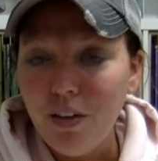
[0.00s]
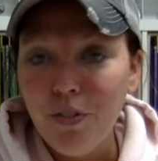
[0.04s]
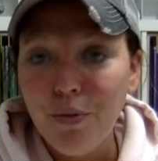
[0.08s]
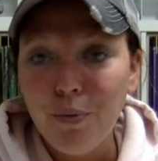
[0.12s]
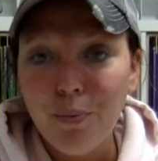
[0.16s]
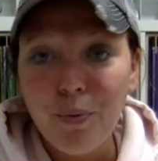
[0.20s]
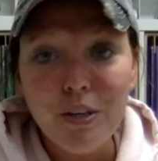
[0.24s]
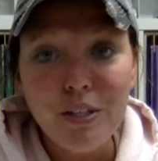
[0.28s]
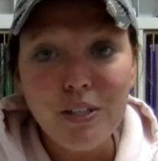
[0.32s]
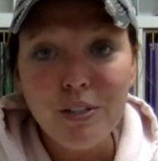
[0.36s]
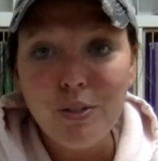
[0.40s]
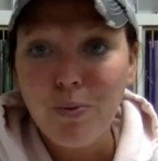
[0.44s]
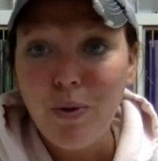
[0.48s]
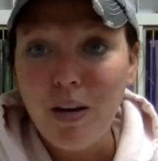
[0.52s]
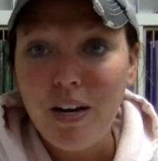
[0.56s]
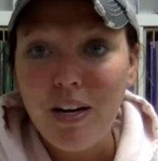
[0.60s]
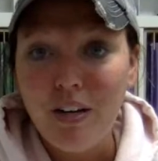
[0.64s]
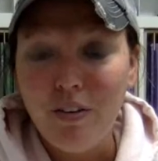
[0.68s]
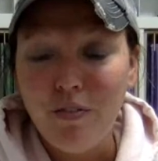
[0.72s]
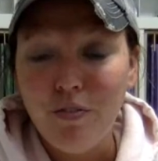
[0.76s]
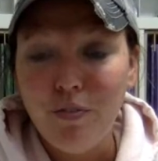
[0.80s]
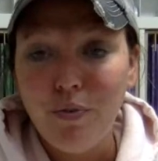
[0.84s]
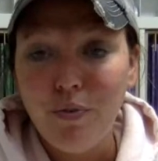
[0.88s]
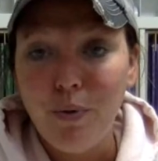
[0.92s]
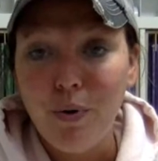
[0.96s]
The word is
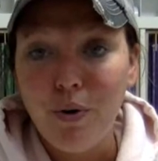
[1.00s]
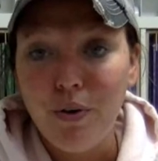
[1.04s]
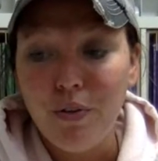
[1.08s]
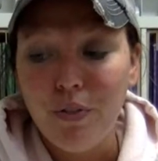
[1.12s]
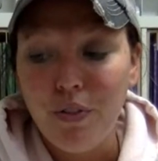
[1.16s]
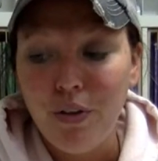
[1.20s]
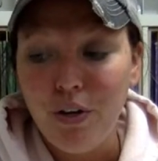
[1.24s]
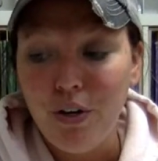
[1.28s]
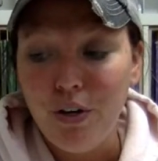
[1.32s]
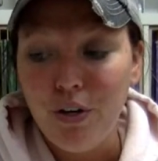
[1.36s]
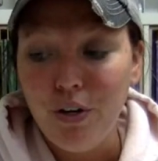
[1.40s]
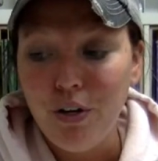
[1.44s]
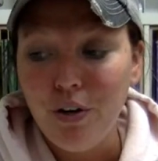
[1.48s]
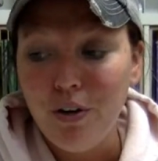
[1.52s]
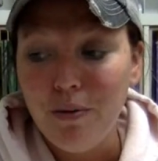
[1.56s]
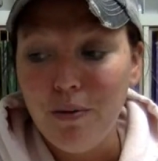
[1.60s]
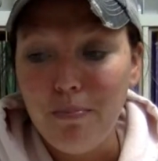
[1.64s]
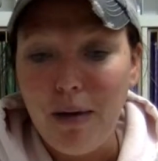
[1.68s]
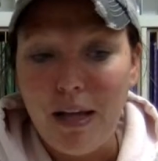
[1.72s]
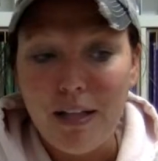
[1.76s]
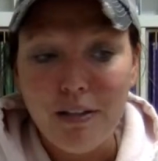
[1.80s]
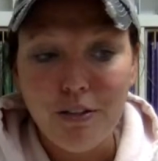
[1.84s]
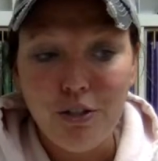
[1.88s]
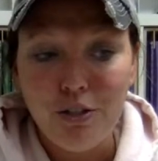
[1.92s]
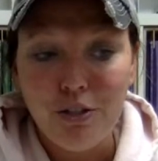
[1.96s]
waiting for the your
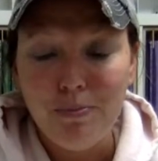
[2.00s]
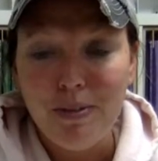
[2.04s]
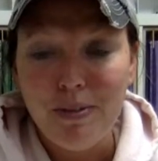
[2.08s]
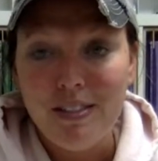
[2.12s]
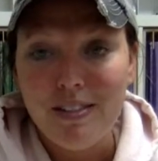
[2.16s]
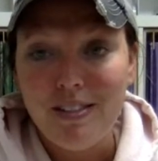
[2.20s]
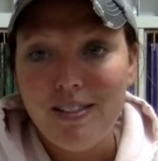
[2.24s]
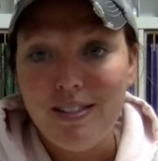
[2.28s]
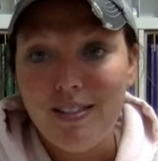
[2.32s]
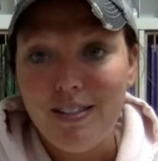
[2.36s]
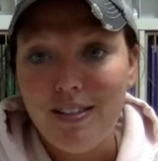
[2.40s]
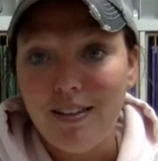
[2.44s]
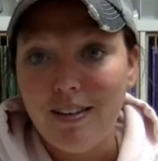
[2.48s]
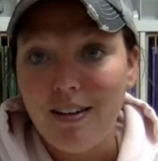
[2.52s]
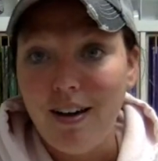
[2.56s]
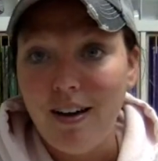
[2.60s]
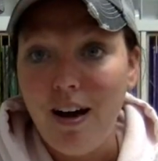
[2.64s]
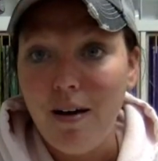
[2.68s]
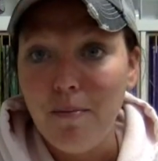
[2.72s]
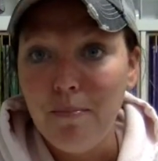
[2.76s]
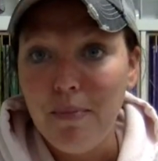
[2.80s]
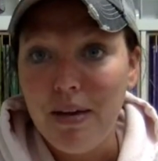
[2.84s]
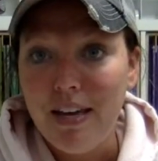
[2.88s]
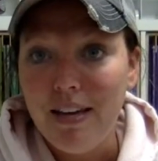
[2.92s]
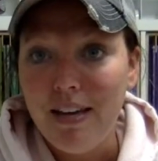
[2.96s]
embellishments to
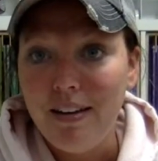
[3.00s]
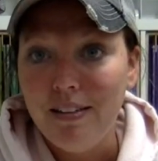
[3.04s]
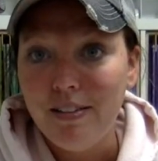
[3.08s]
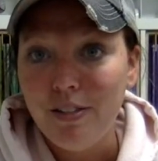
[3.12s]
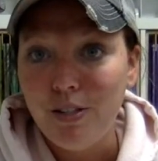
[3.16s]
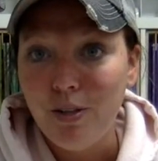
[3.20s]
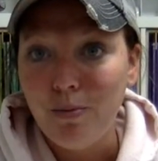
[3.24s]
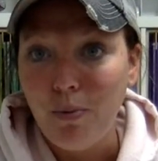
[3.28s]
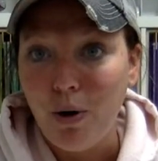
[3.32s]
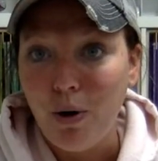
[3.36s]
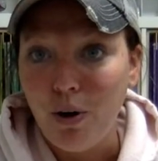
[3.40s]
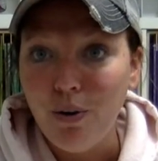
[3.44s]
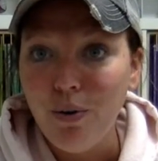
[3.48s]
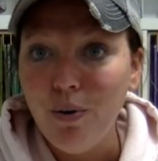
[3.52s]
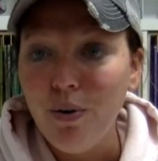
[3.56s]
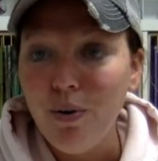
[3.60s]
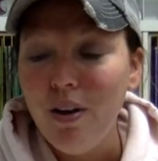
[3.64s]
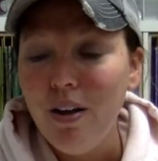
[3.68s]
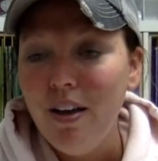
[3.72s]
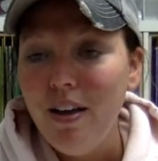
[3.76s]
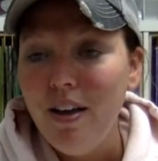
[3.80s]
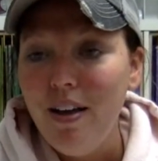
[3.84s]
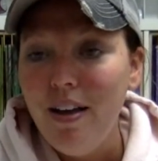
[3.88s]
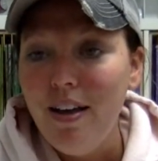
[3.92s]
come in tomorrow.